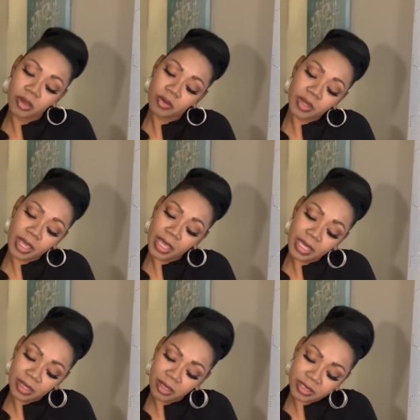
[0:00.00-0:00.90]
Okay,
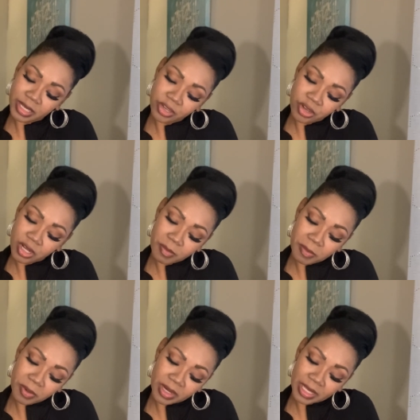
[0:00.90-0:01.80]
it looks like you're going to be
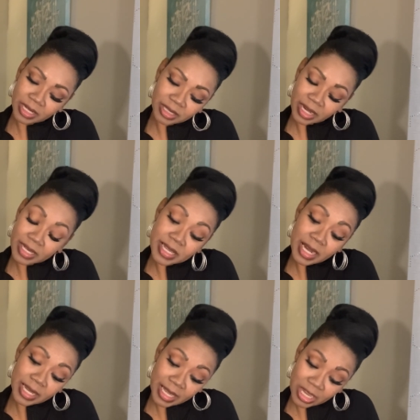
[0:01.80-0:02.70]
putting in a lot of
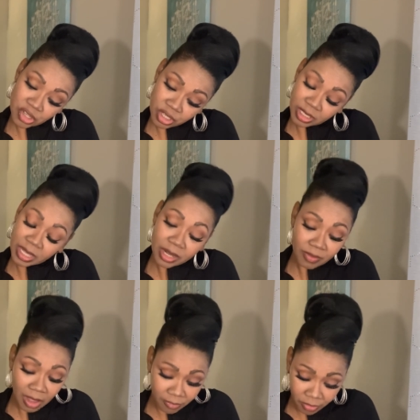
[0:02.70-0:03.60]
dedication, a lot of
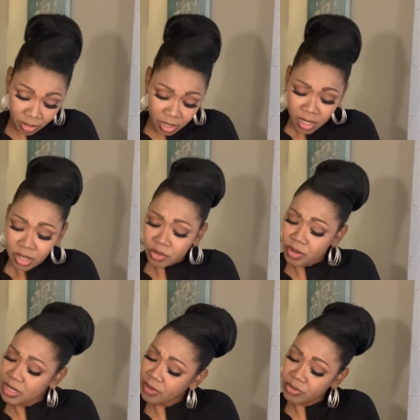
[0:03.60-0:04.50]
effort. You
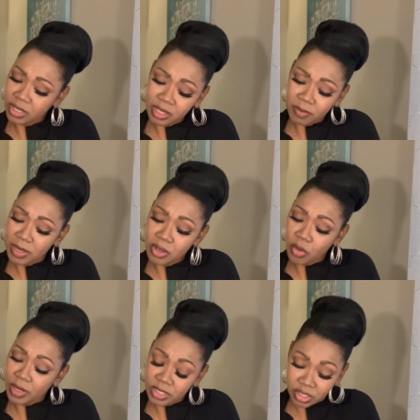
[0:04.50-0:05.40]
could definitely be
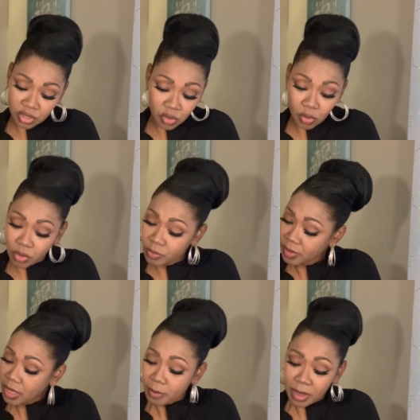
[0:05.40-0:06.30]
going to school,
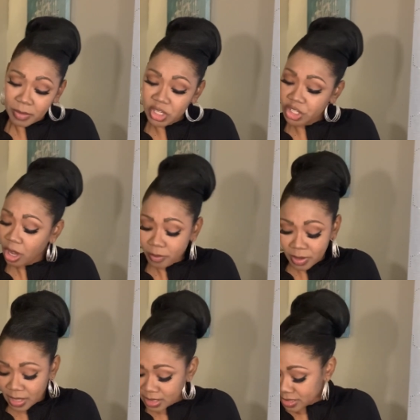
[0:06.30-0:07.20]
maybe
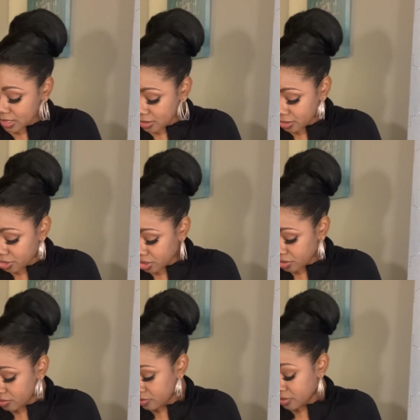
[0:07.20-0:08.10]
sharpening a skill or two